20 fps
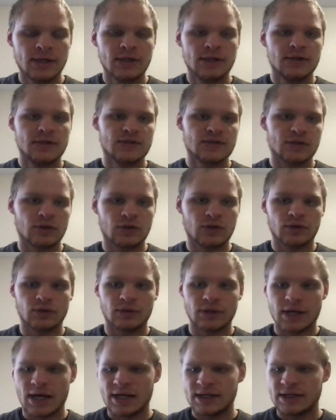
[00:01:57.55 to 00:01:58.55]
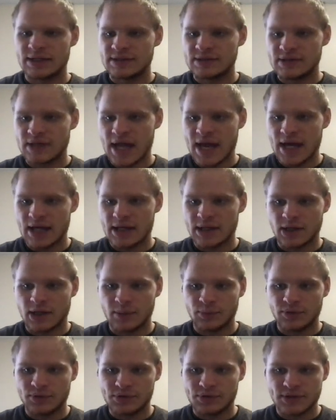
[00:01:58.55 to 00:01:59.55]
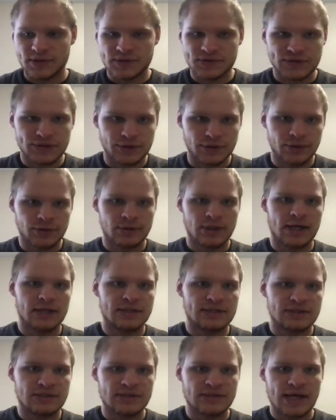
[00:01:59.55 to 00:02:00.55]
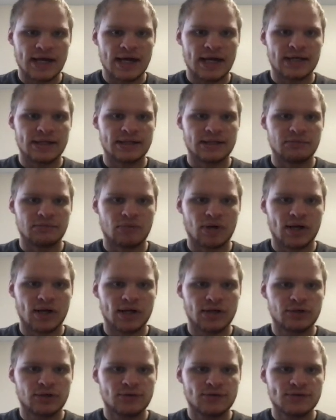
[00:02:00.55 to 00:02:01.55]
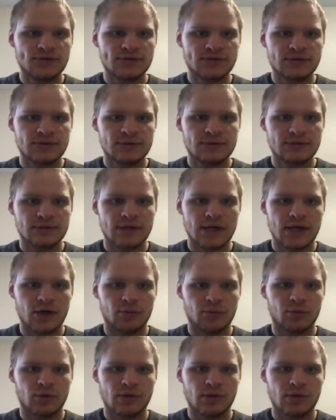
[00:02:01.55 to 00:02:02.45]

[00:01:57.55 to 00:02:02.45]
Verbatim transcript: So I need to add a couple of things here. I need to add in mongoose to help with